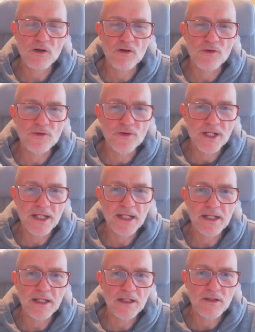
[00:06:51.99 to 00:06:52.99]
are
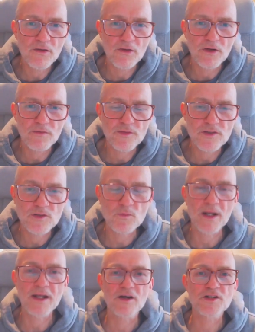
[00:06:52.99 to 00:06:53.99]
really nervous
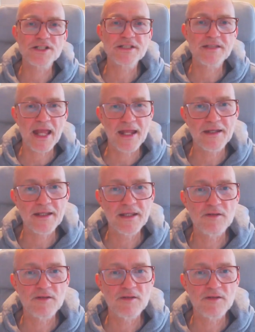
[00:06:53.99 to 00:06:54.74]
when they're standing